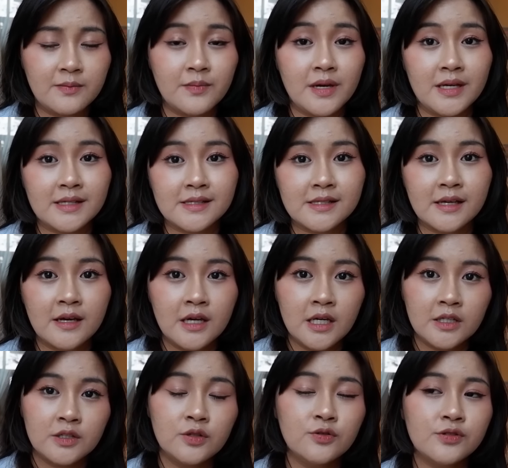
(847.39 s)
miss.
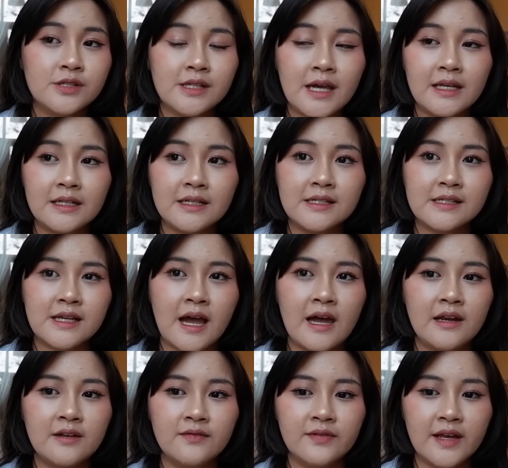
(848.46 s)
Two Cent is
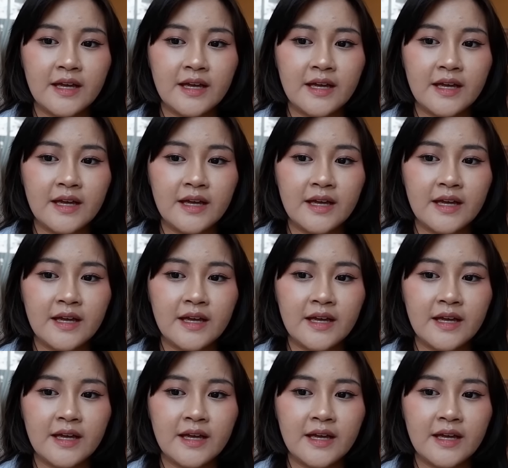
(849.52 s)
kind of